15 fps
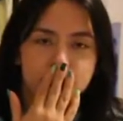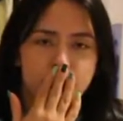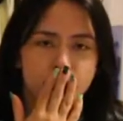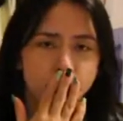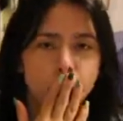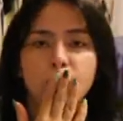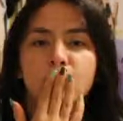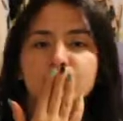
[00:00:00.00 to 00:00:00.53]

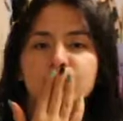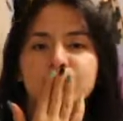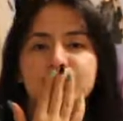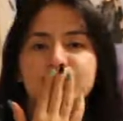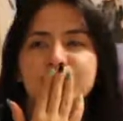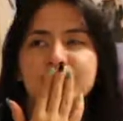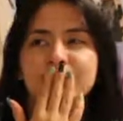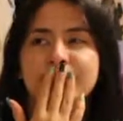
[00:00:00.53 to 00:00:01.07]
oh,
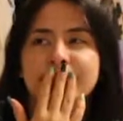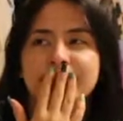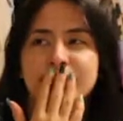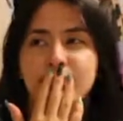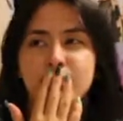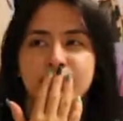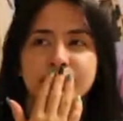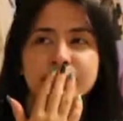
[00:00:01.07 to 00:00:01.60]
that's a
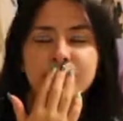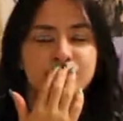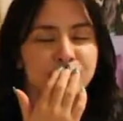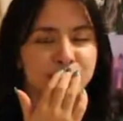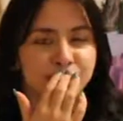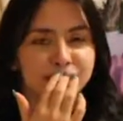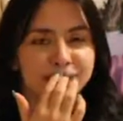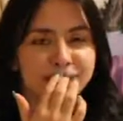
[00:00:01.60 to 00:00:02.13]
Puerto Rico
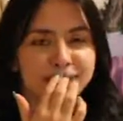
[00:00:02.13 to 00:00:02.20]
shirt.